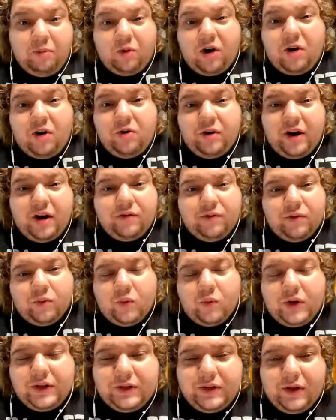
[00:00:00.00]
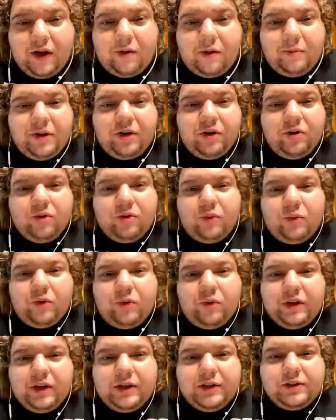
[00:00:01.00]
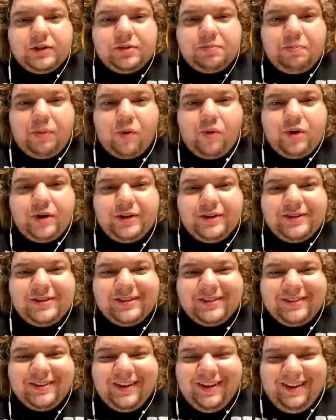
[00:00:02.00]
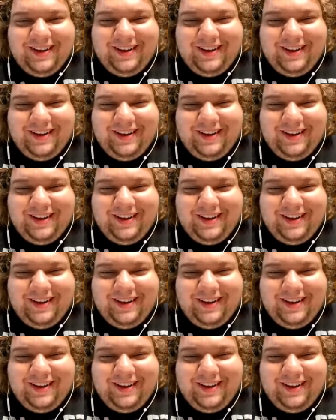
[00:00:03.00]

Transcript: wrong every week, Tommy. You're the one that gets points. And